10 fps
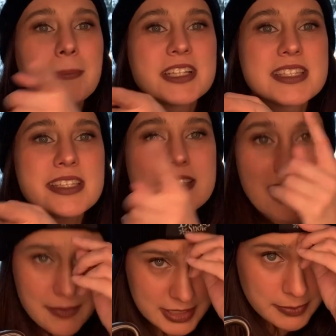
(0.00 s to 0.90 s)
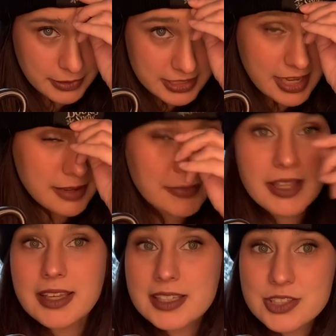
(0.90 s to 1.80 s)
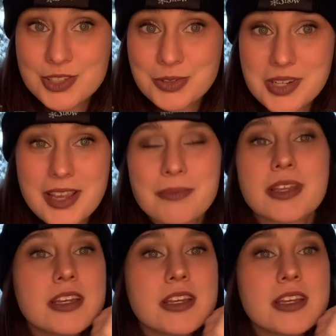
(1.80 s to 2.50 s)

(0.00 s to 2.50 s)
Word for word: But it's tea time, it's book time, it's snow time.